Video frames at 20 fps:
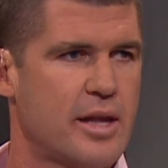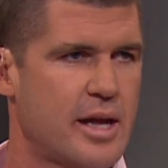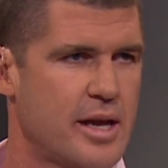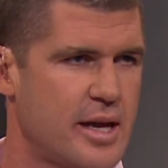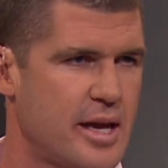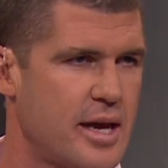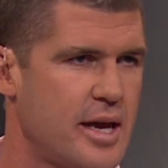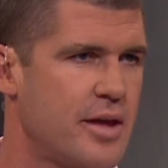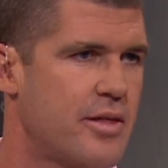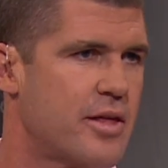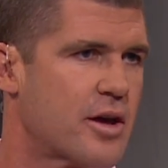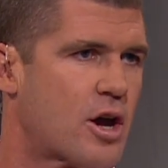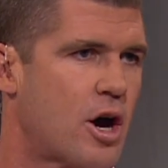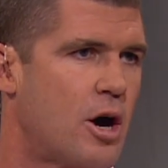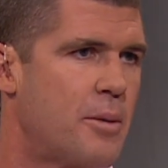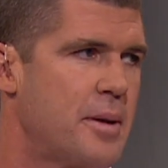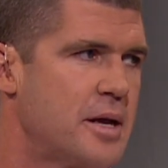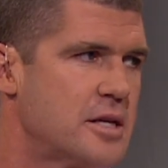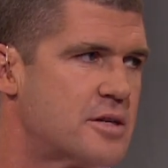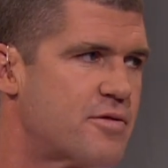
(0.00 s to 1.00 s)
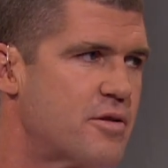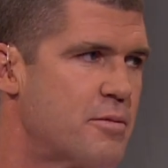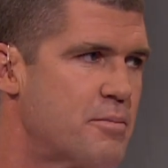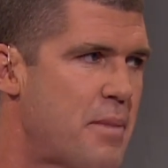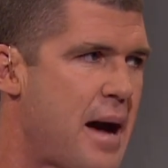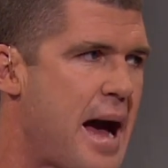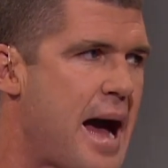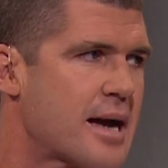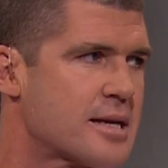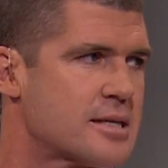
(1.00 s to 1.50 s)
Then you hear the comments from
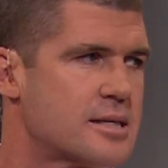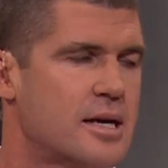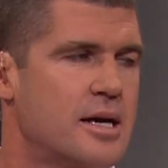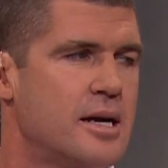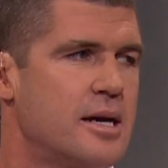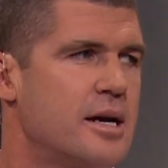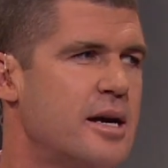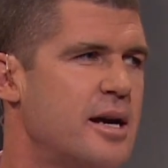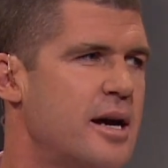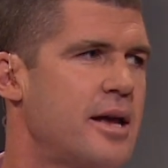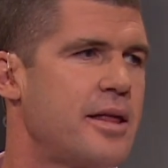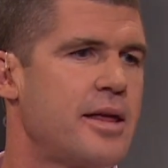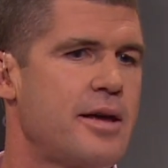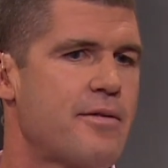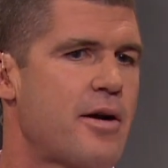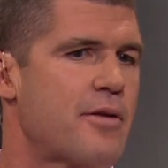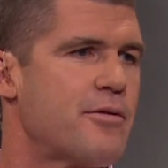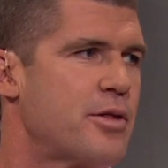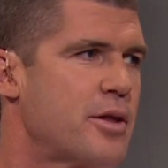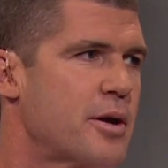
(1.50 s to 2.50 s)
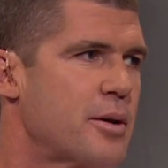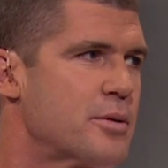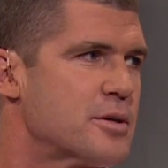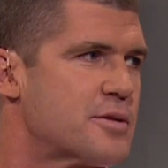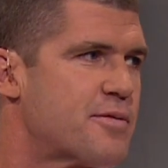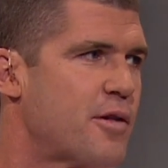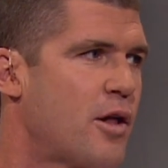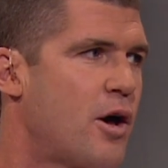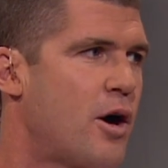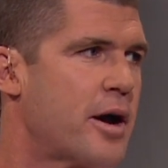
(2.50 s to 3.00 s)
Bucks, if everything was
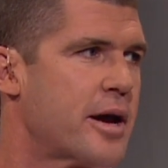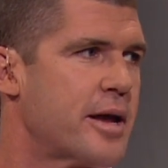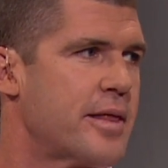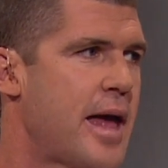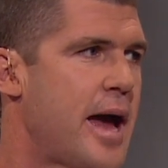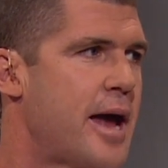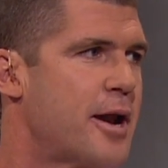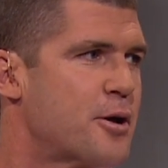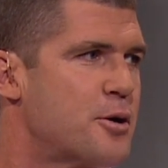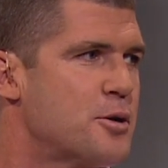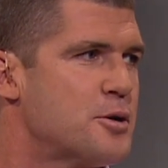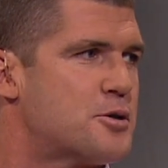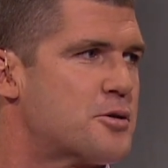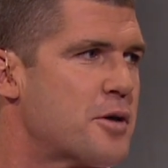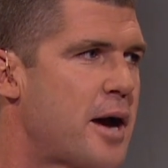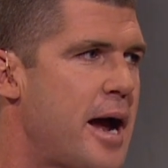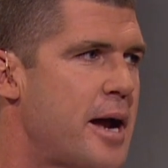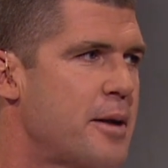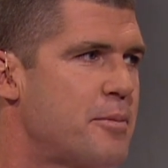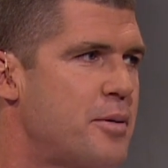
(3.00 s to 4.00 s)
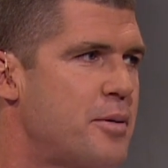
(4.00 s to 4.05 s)
flying and they had a good trade